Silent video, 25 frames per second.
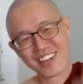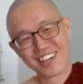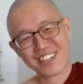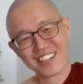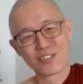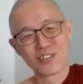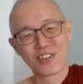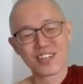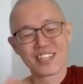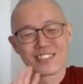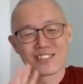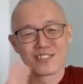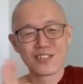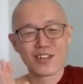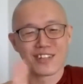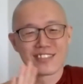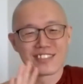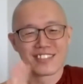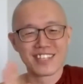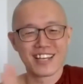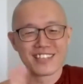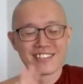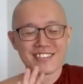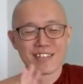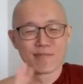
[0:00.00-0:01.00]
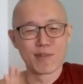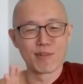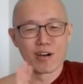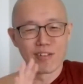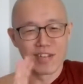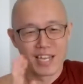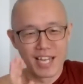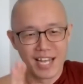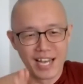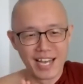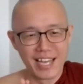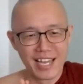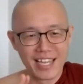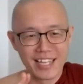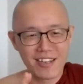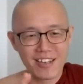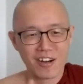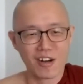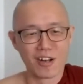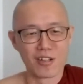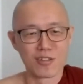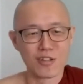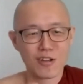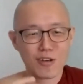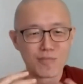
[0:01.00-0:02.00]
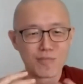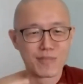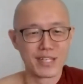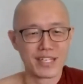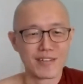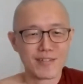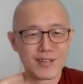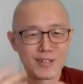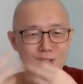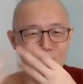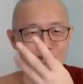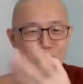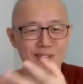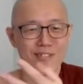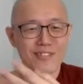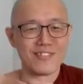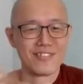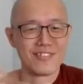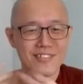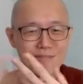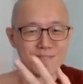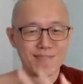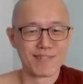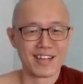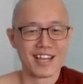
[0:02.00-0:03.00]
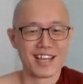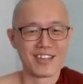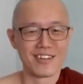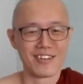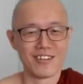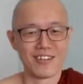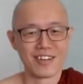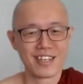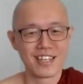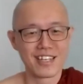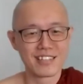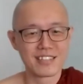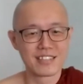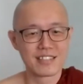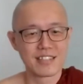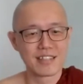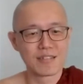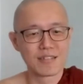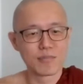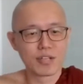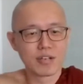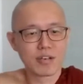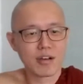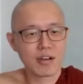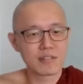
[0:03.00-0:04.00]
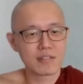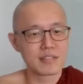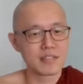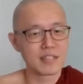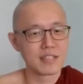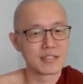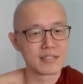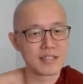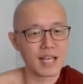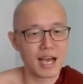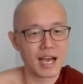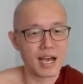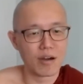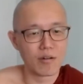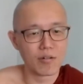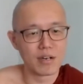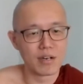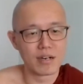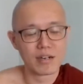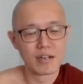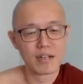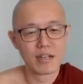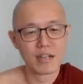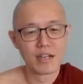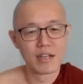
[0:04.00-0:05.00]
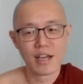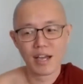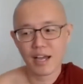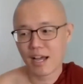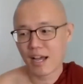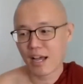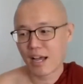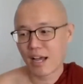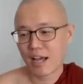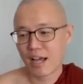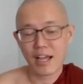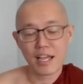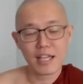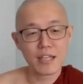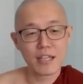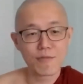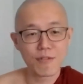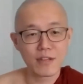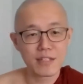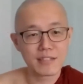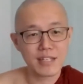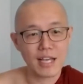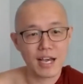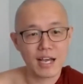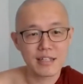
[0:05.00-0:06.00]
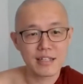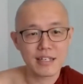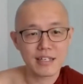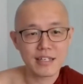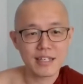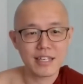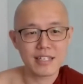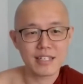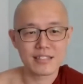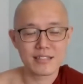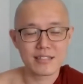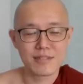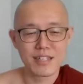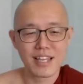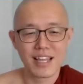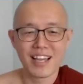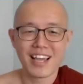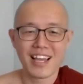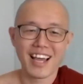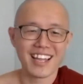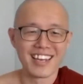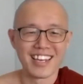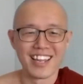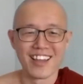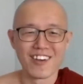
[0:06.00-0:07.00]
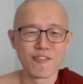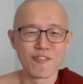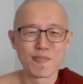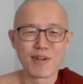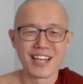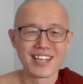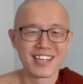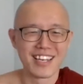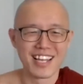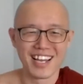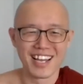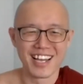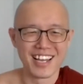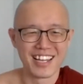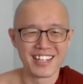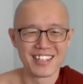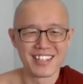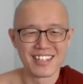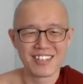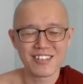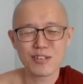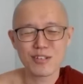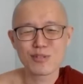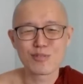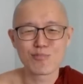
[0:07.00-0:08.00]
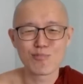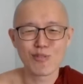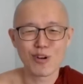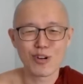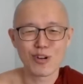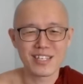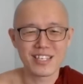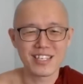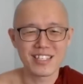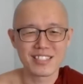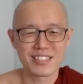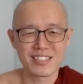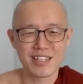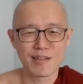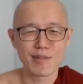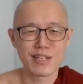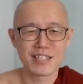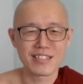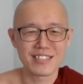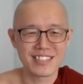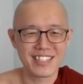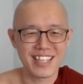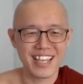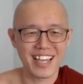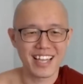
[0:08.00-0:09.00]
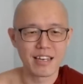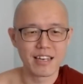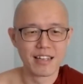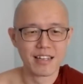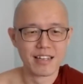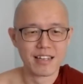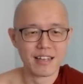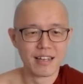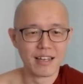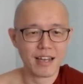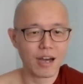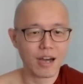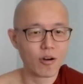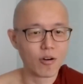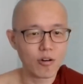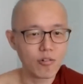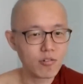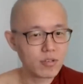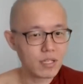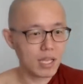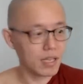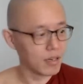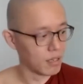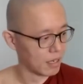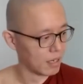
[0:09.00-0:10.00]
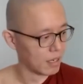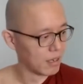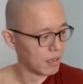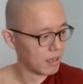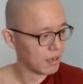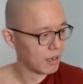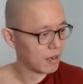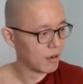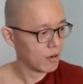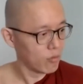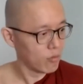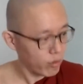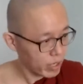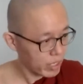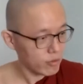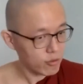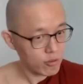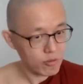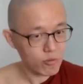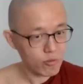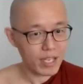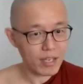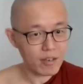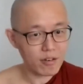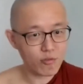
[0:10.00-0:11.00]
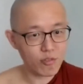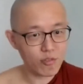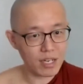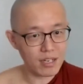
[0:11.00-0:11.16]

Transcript: So it's not just about lying or not being able to reply. No. It's because it's our. If it's other kids, never mind. You know, small kids sometimes scared. Our own kid. Why?